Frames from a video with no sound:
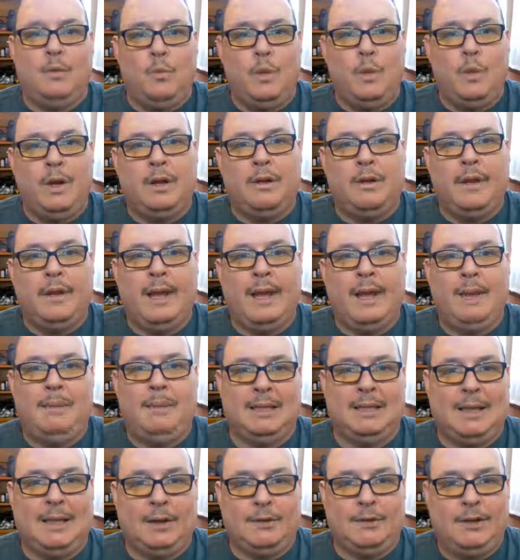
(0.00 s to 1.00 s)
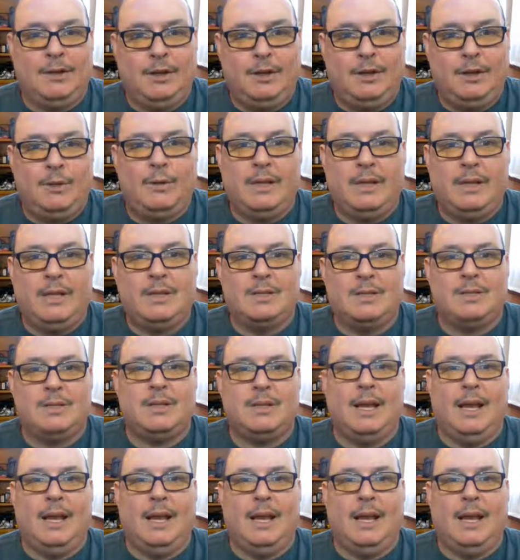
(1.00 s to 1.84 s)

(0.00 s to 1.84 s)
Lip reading: will they be allowed to do this?